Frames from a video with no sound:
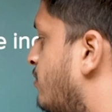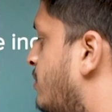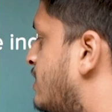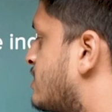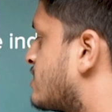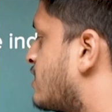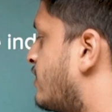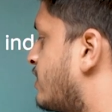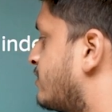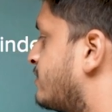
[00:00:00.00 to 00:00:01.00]
of B. This is
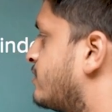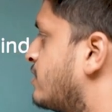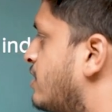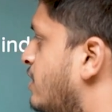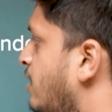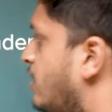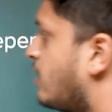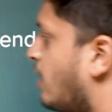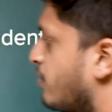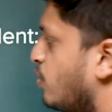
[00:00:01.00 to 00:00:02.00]
given.
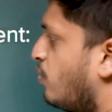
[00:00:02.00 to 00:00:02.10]
Now you